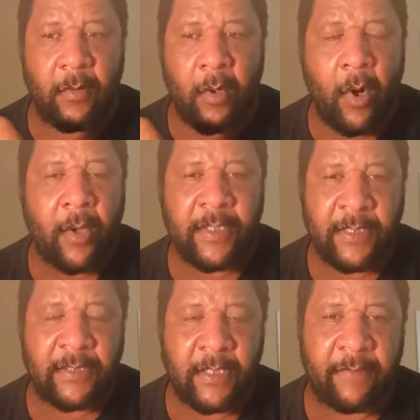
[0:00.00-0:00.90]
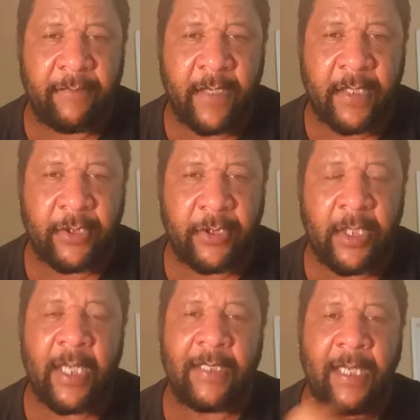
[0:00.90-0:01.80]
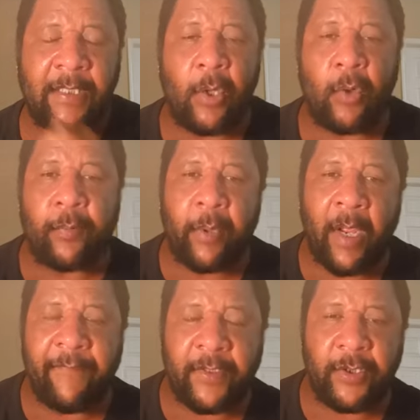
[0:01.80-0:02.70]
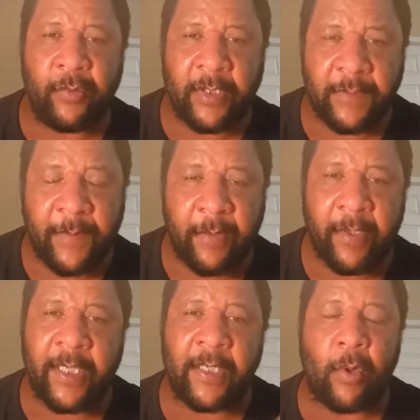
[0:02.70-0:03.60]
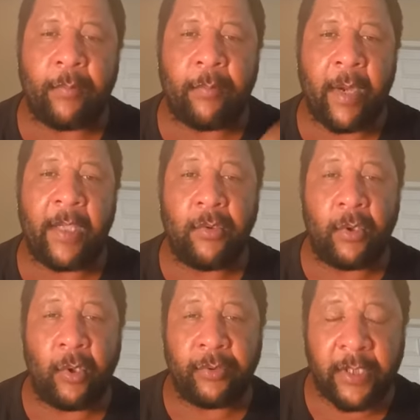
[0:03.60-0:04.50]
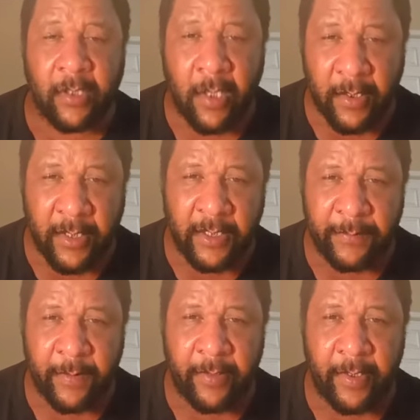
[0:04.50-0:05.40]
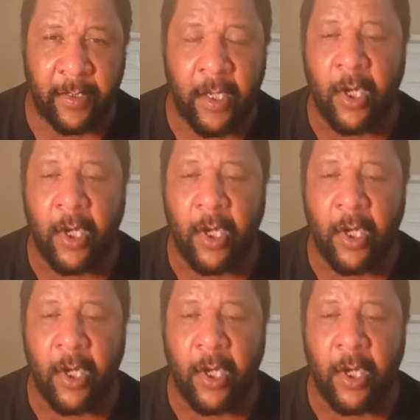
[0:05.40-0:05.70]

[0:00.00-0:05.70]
ordinances in the flesh, they don't profit you in the spirit. They don't bring you closer to God in the spirit.